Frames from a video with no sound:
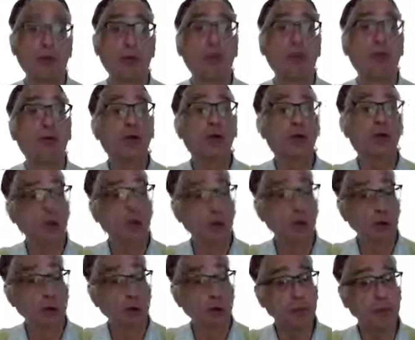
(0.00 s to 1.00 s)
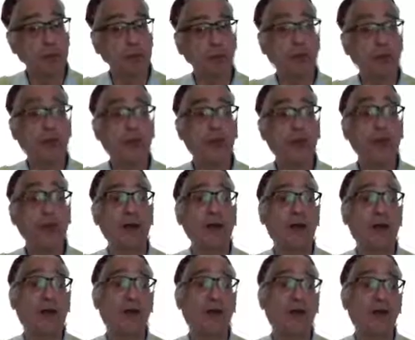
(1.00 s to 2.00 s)
You know the old saying
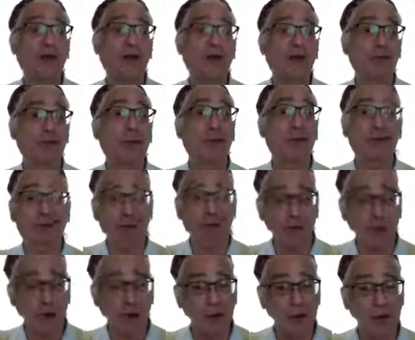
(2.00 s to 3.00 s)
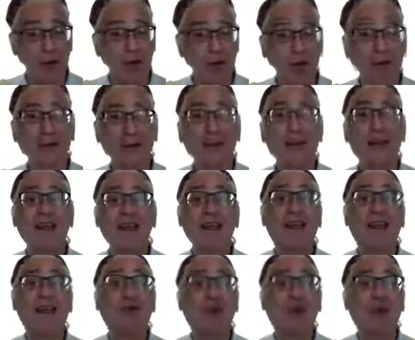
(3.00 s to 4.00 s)
about trust but verify?
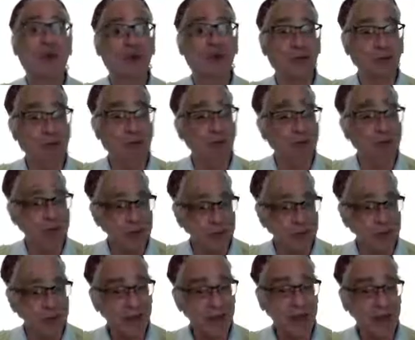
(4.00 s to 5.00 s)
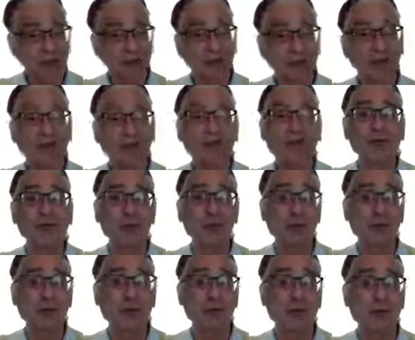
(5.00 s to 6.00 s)
Well, trust in nature, nurture, and
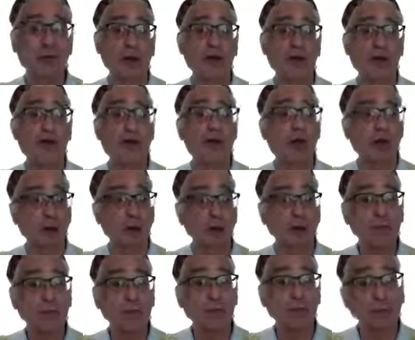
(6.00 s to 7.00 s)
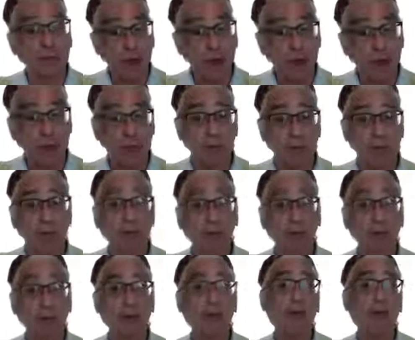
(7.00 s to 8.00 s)
wholeness. However, verify
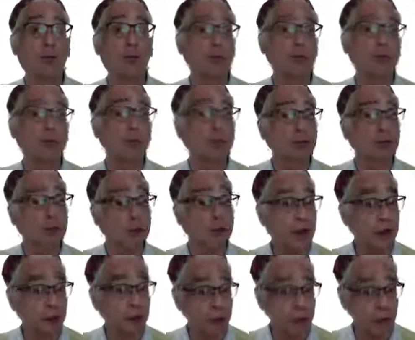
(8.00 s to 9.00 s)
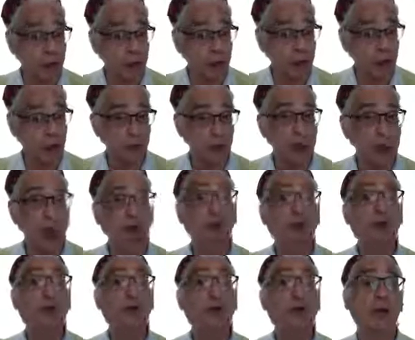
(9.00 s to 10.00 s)
using predictive biomarkers
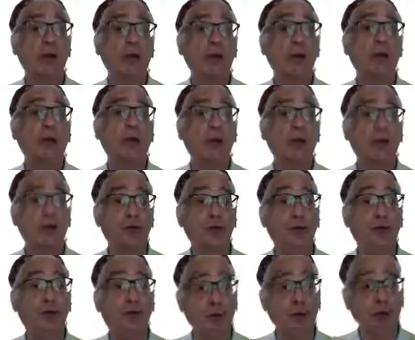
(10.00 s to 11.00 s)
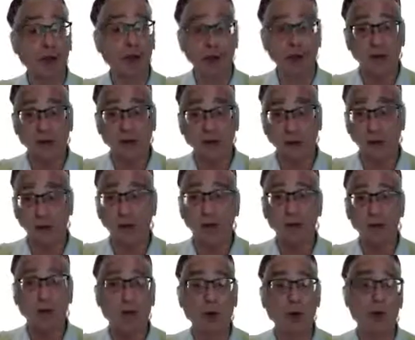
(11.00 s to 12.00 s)
interpreted to their best outcome
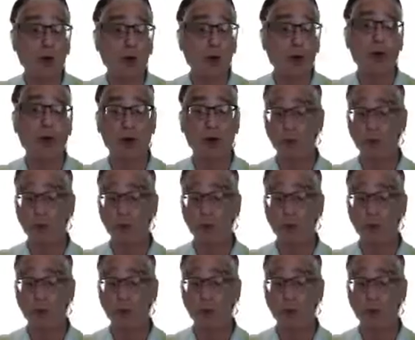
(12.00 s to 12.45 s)
goal value.